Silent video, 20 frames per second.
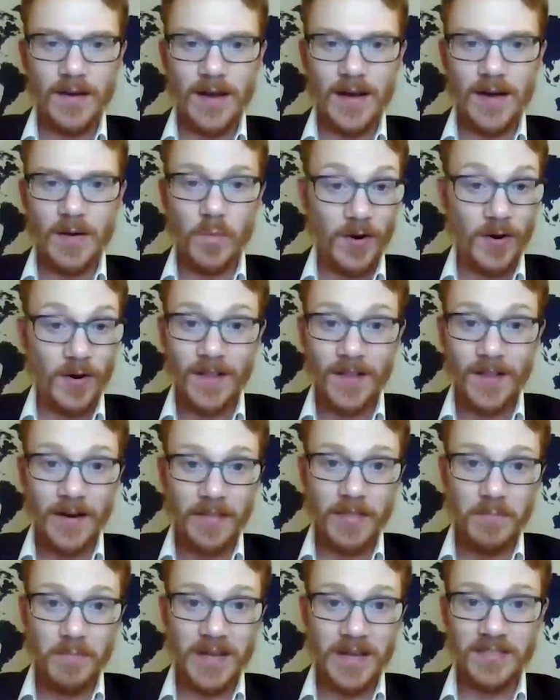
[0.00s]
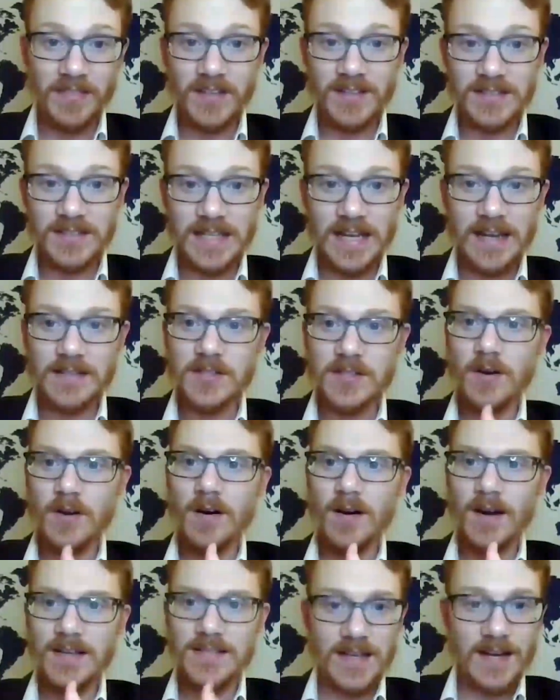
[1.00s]
where a lot of the big think tanks
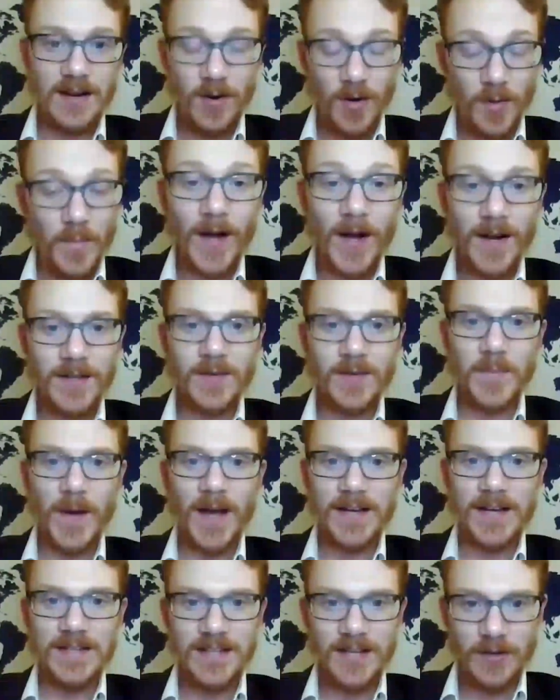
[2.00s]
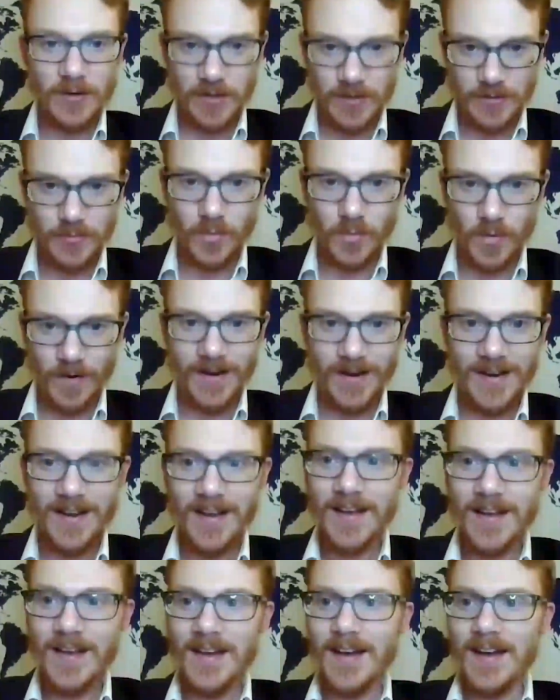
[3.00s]
are, as Arab-occupied territory,
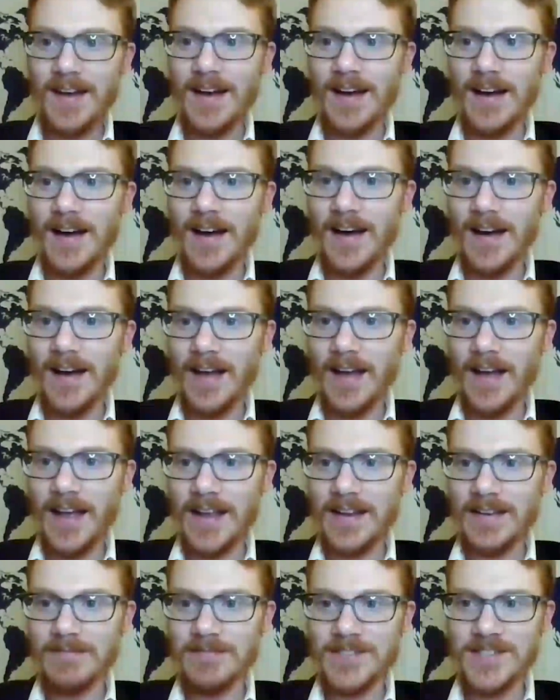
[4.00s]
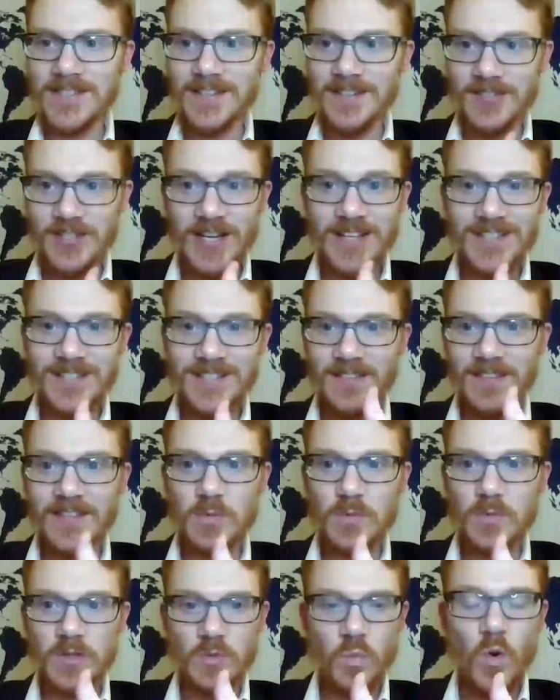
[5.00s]
and suggested
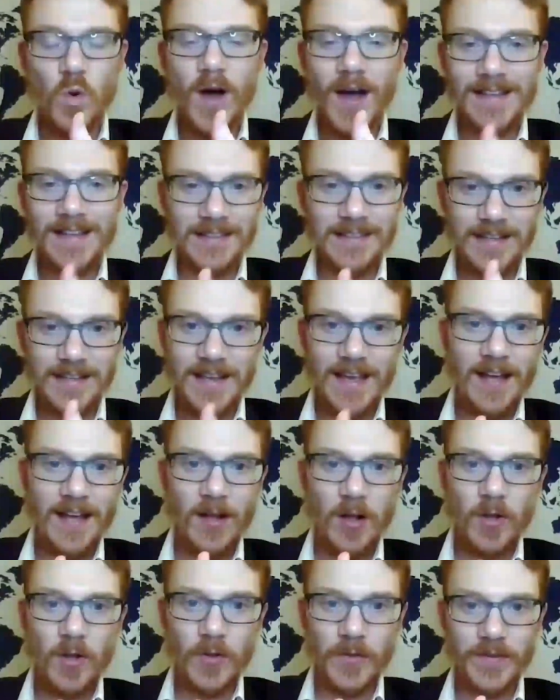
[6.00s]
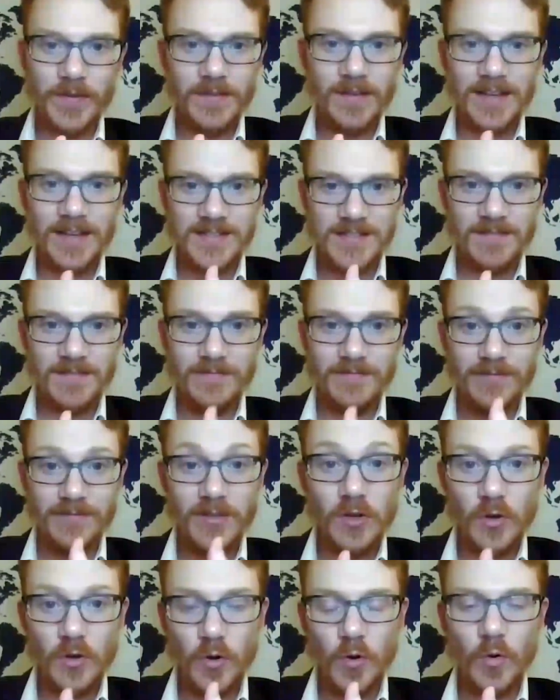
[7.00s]
this was widely held as a
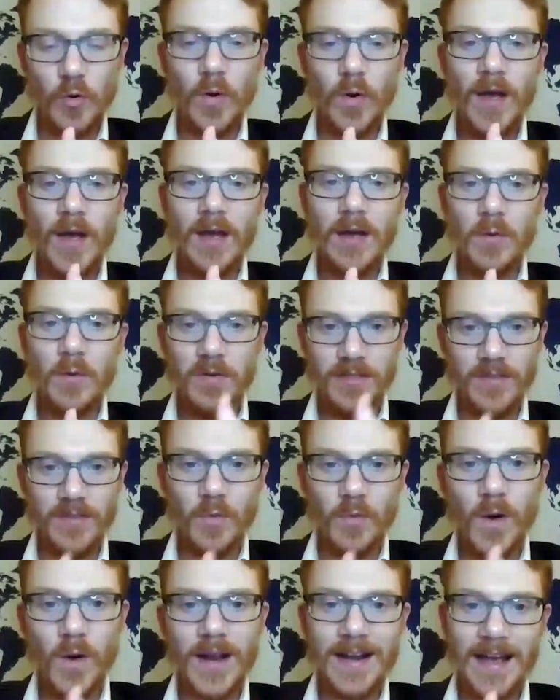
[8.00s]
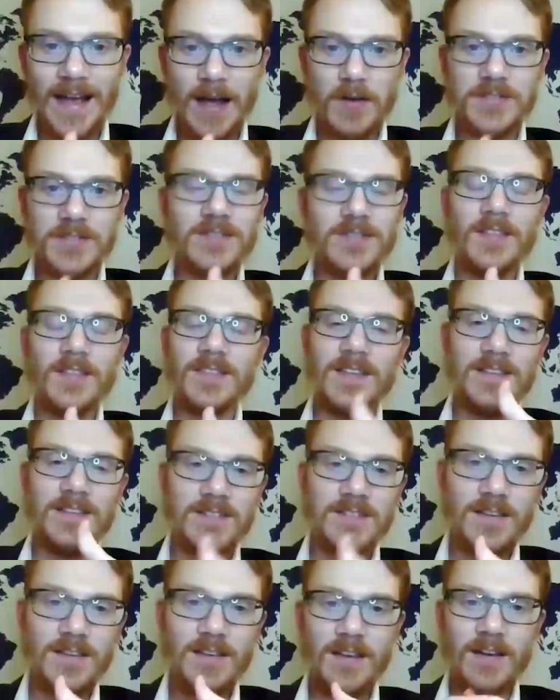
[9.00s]
view within the White House, that
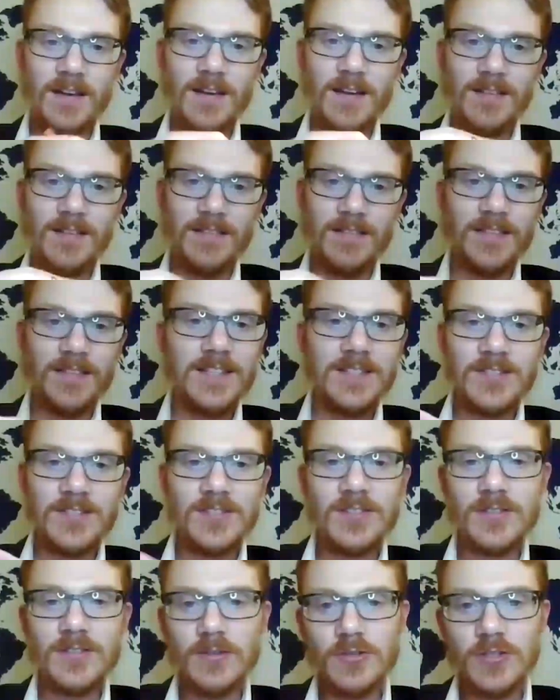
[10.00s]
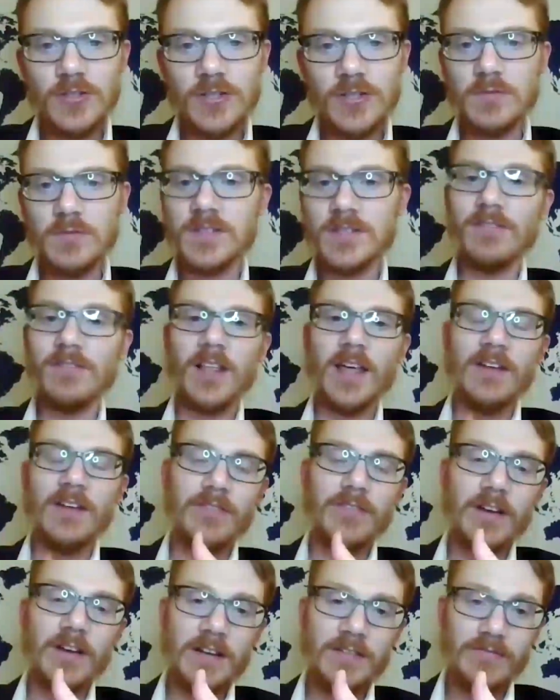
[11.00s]
these institutions receive a lot
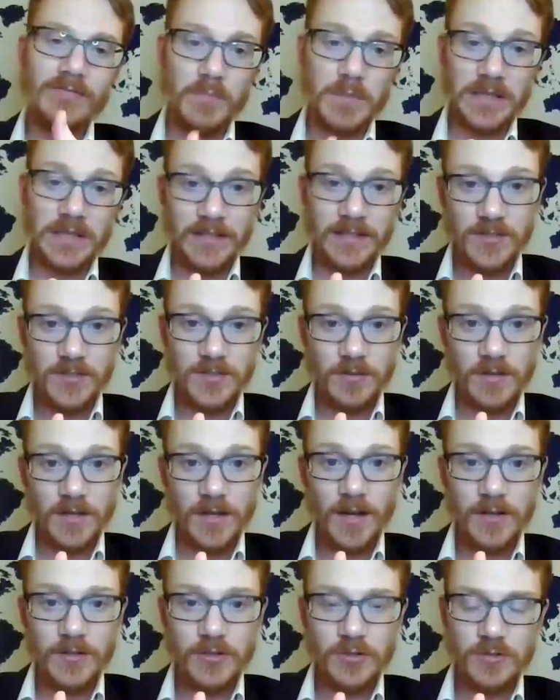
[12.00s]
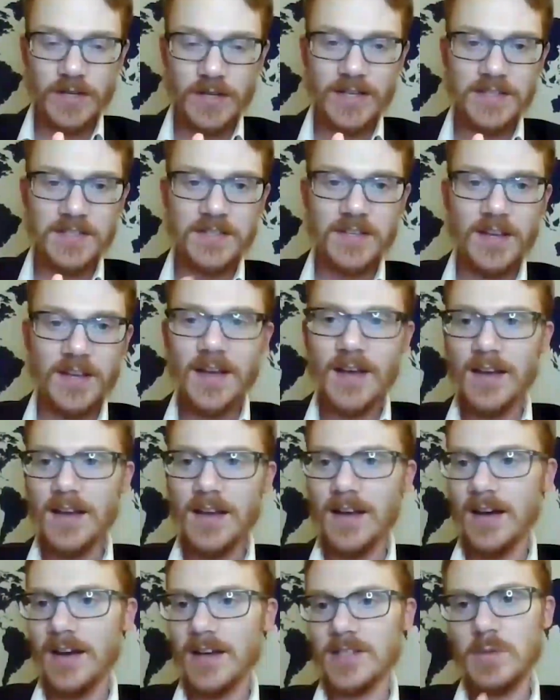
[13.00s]
of funding from Middle Eastern countries,
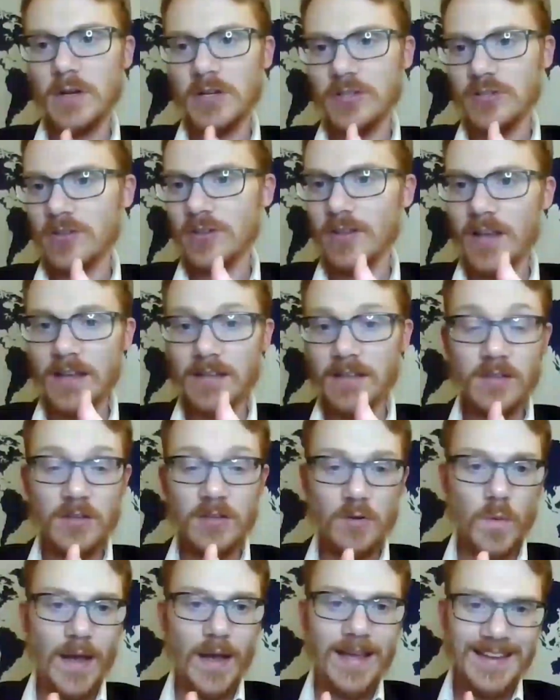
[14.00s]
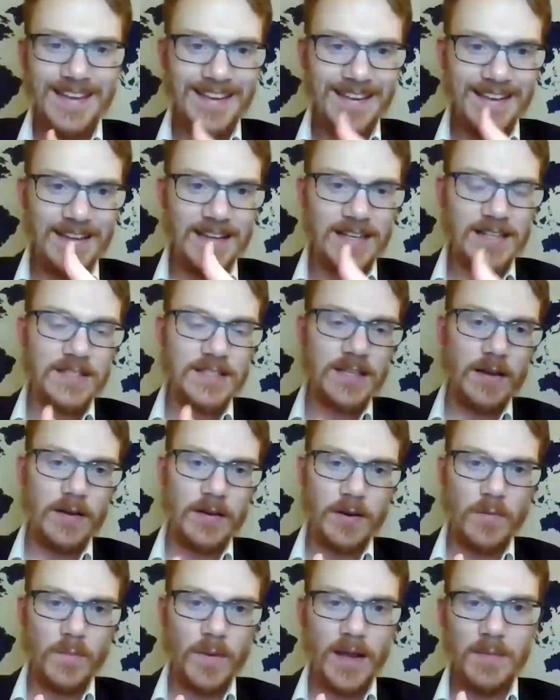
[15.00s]
especially like the UAE,
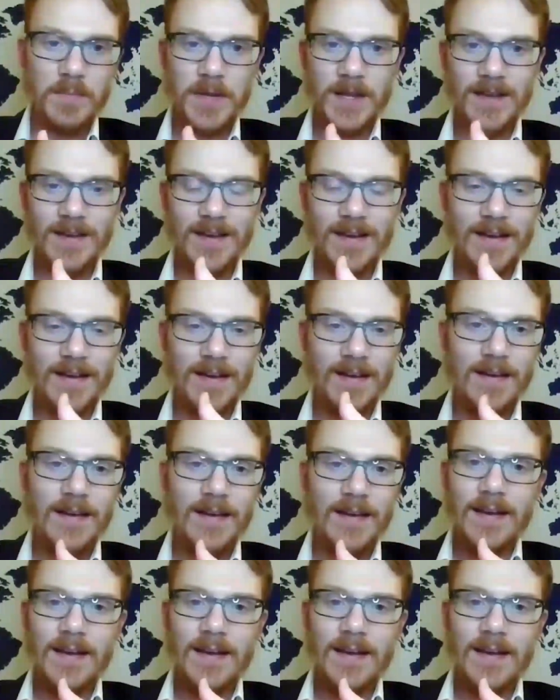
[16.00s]
Saudi Arabia,